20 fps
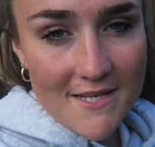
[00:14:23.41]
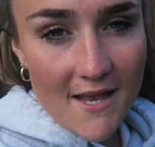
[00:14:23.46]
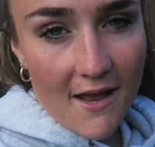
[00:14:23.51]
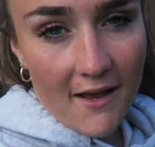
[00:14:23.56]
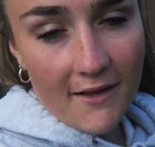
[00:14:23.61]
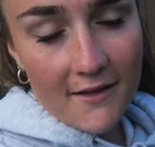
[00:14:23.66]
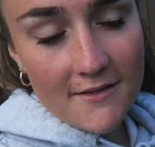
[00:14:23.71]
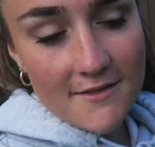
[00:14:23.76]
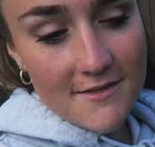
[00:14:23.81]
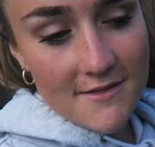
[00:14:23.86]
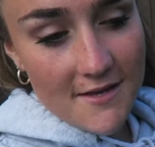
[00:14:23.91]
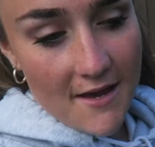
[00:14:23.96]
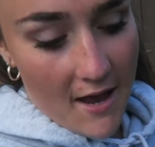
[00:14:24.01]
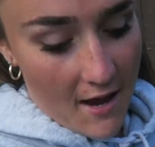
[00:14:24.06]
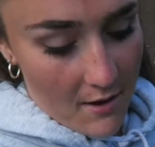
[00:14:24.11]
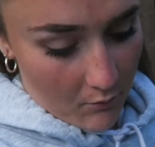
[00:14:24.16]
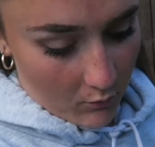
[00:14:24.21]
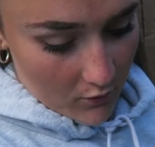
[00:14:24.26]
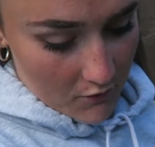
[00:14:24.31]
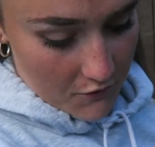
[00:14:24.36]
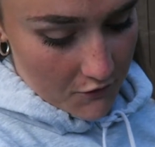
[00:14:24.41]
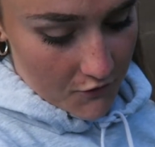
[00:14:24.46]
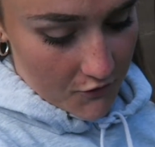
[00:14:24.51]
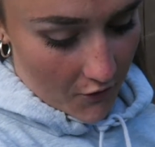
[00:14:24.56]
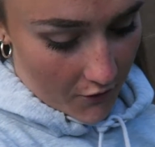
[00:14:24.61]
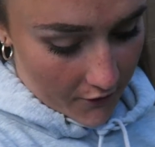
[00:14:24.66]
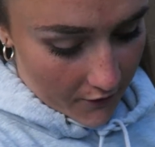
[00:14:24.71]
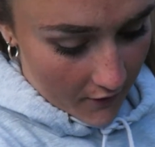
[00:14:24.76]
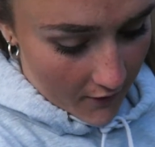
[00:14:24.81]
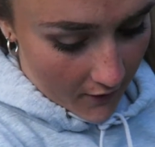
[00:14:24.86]
seconds once I
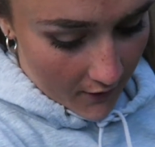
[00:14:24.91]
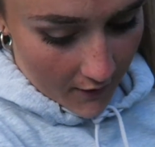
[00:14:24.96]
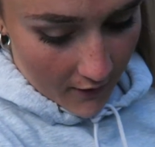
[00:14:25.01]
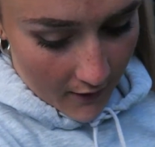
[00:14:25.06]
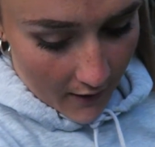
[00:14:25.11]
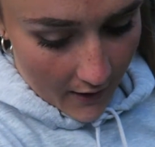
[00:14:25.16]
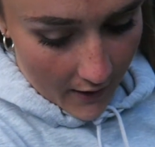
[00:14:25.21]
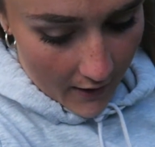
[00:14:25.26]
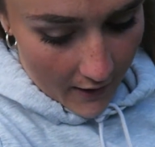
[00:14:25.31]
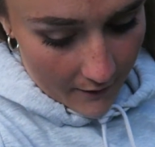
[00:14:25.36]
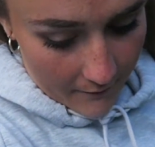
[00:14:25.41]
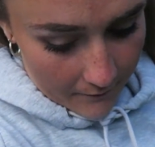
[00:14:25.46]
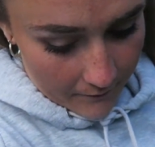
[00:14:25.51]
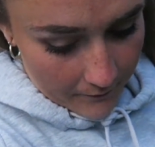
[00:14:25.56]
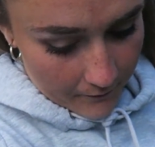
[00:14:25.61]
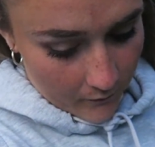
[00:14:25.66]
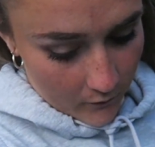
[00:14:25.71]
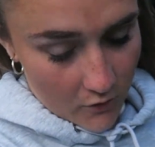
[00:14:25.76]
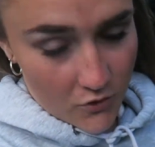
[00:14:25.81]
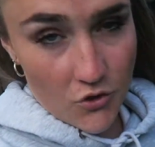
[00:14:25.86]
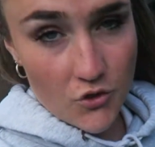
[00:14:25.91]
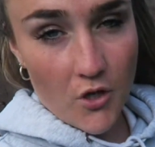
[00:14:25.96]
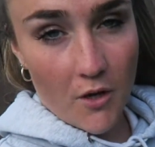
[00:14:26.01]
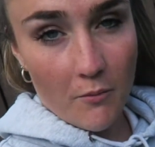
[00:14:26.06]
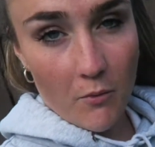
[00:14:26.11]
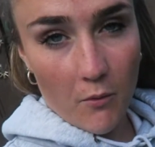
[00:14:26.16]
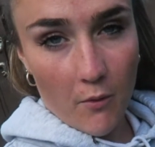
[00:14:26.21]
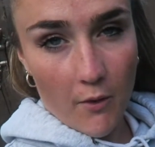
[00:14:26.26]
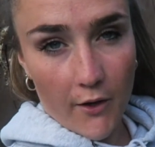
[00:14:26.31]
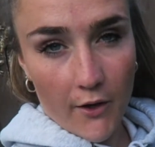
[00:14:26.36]
start my
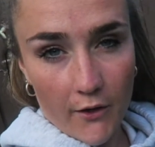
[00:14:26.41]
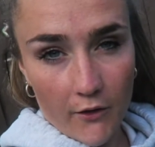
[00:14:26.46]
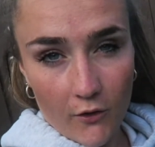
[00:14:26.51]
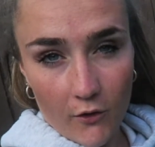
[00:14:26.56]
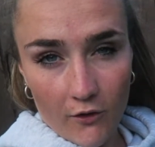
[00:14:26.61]
workout.